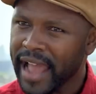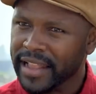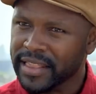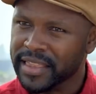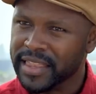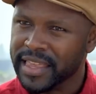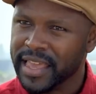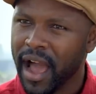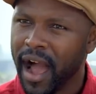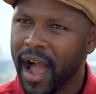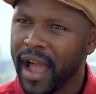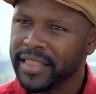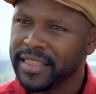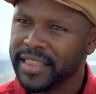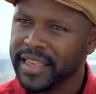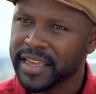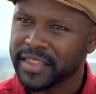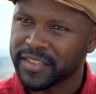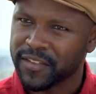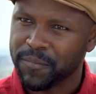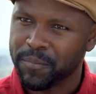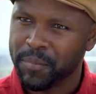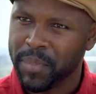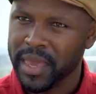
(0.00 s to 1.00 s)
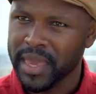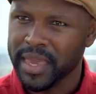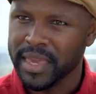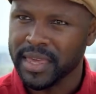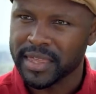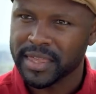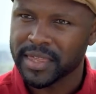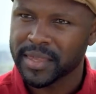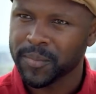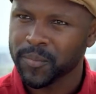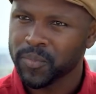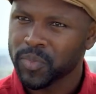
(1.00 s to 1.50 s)
and the ideas of
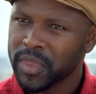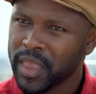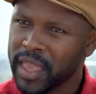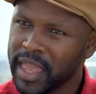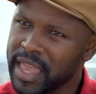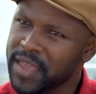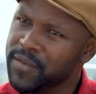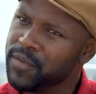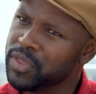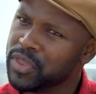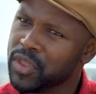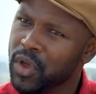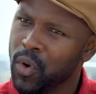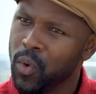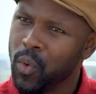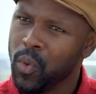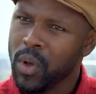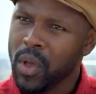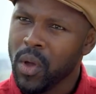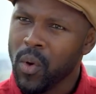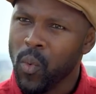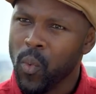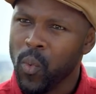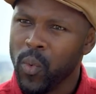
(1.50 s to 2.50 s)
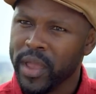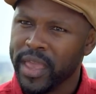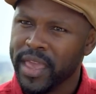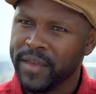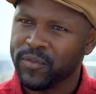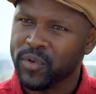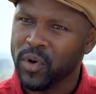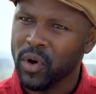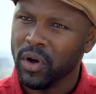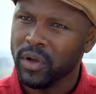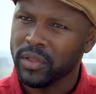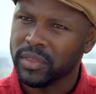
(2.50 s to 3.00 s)
peace, even though we
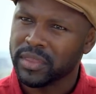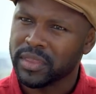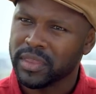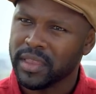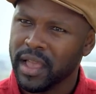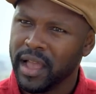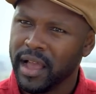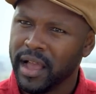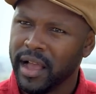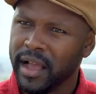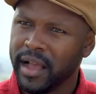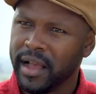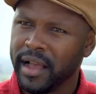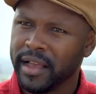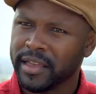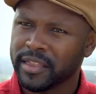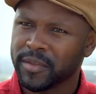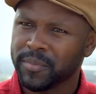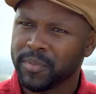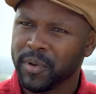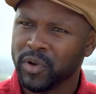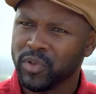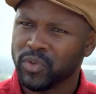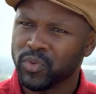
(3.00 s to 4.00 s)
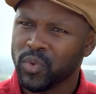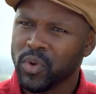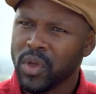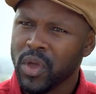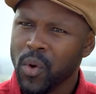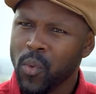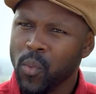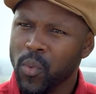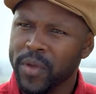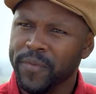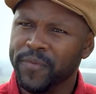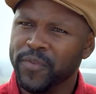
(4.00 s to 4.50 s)
have got, I suppose,
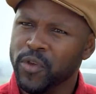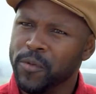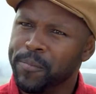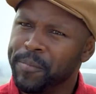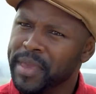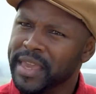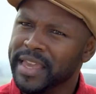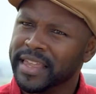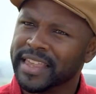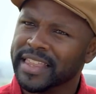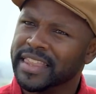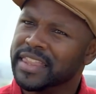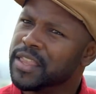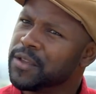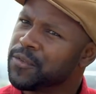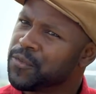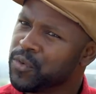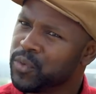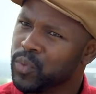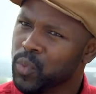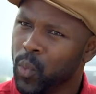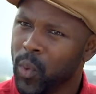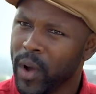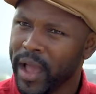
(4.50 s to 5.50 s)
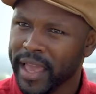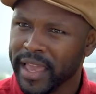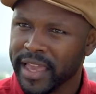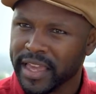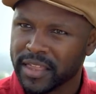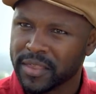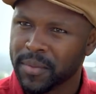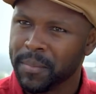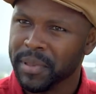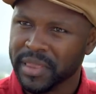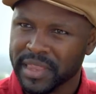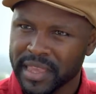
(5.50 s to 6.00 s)
we view peace in different
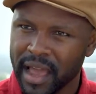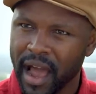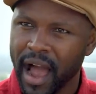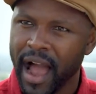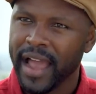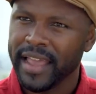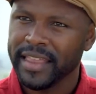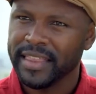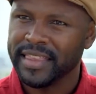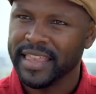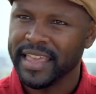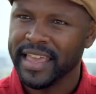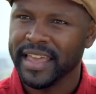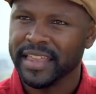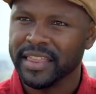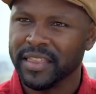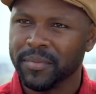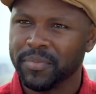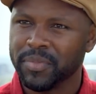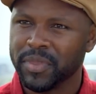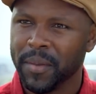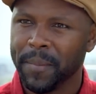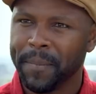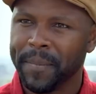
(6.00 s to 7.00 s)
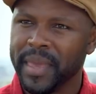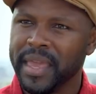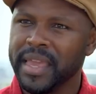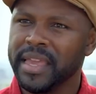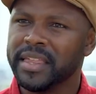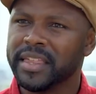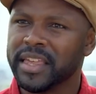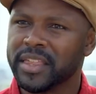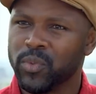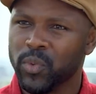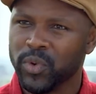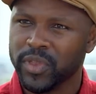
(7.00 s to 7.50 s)
ways, but the idea that
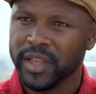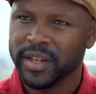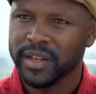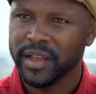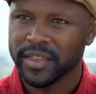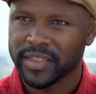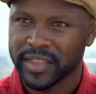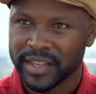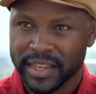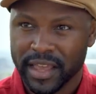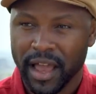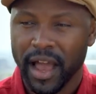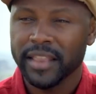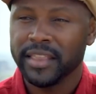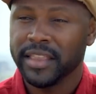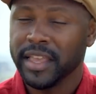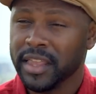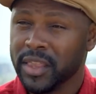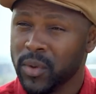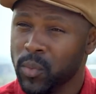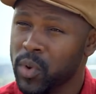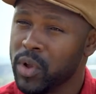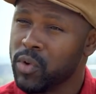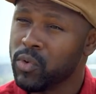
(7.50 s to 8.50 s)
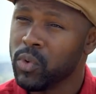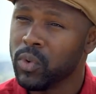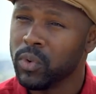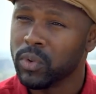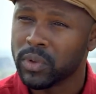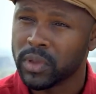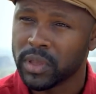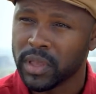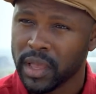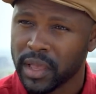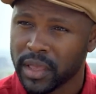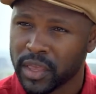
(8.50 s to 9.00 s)
peace is within us and the idea that we're all
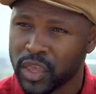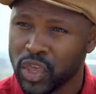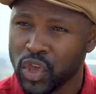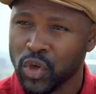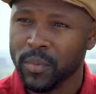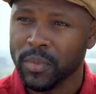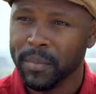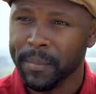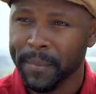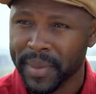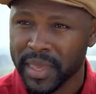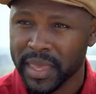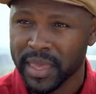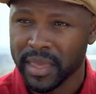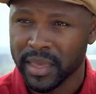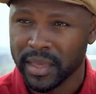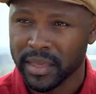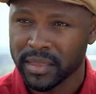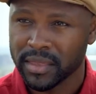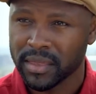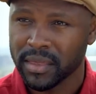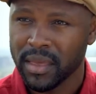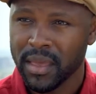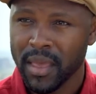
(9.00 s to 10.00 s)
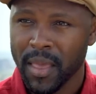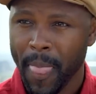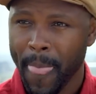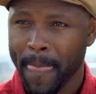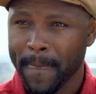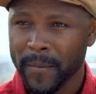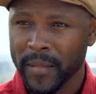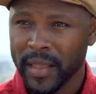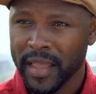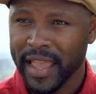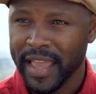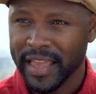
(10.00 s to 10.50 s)
human beings
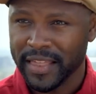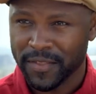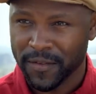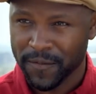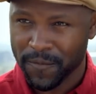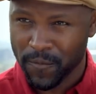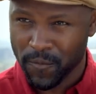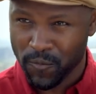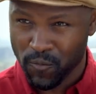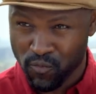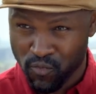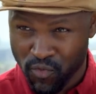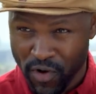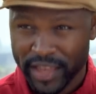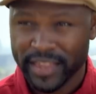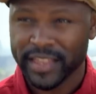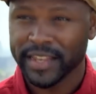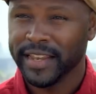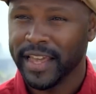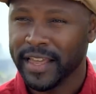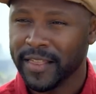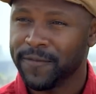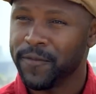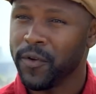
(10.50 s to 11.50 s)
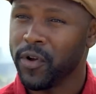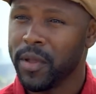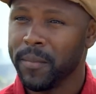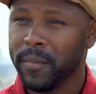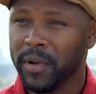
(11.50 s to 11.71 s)
resonates very